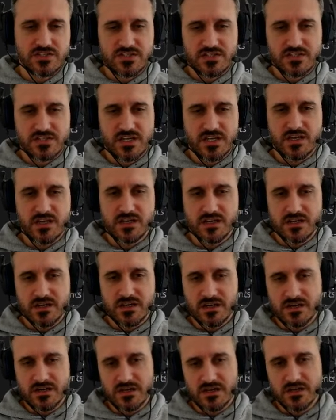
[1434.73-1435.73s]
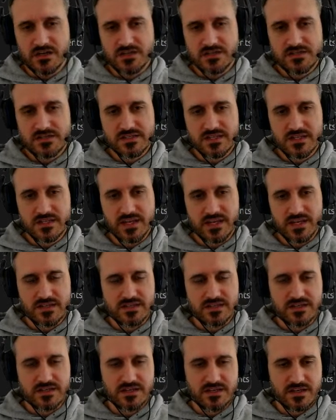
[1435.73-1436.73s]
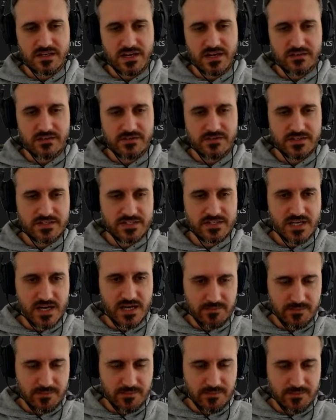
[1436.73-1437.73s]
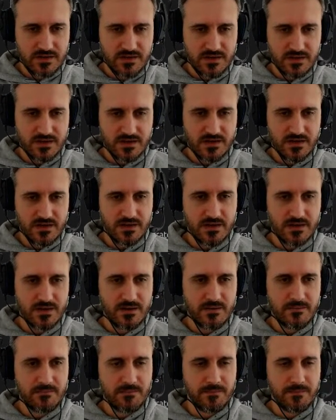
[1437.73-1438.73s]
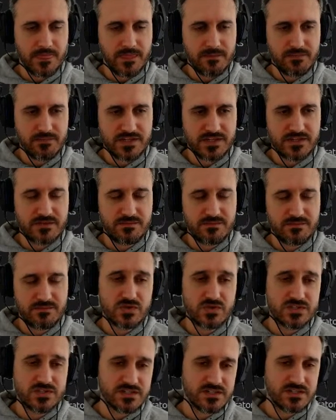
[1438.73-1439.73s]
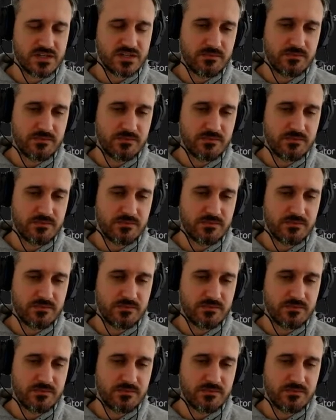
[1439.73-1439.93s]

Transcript: just say select the coffee type. But because